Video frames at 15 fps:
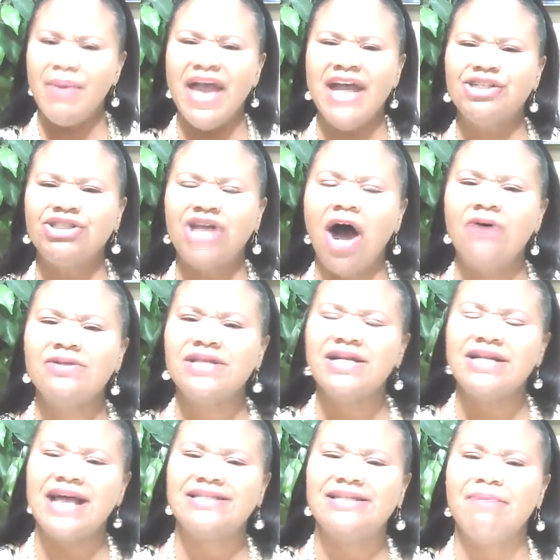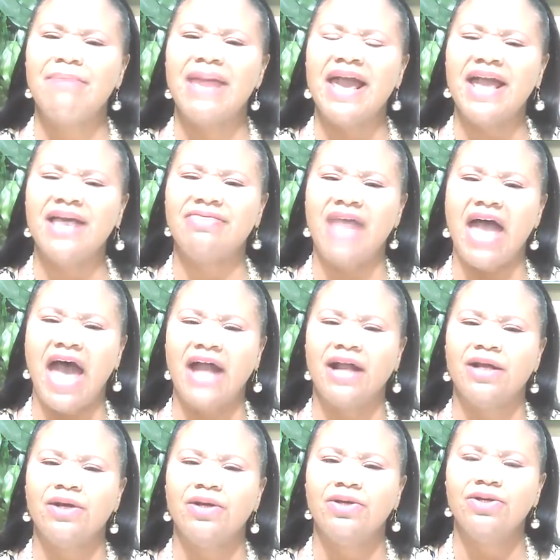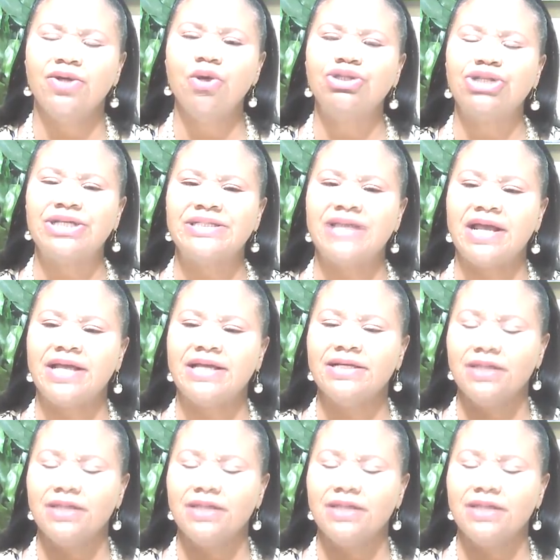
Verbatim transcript: being chosen doesn't mean that you just